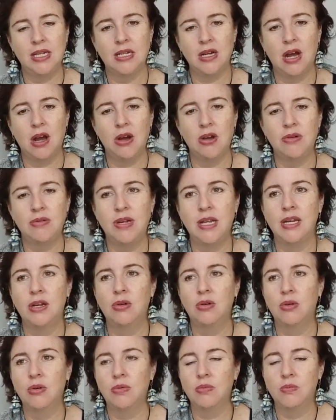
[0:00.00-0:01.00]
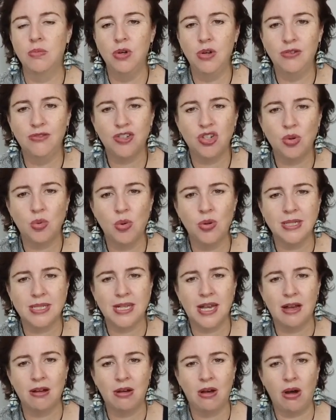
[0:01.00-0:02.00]
to hone in or move towards
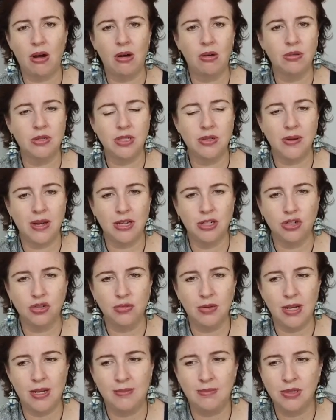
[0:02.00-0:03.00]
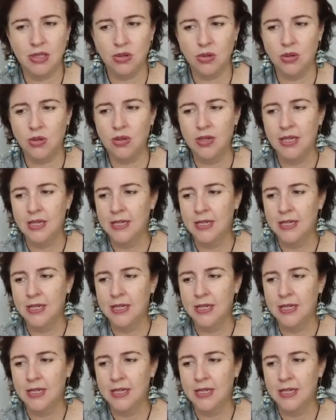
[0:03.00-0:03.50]
our goals or our dreams or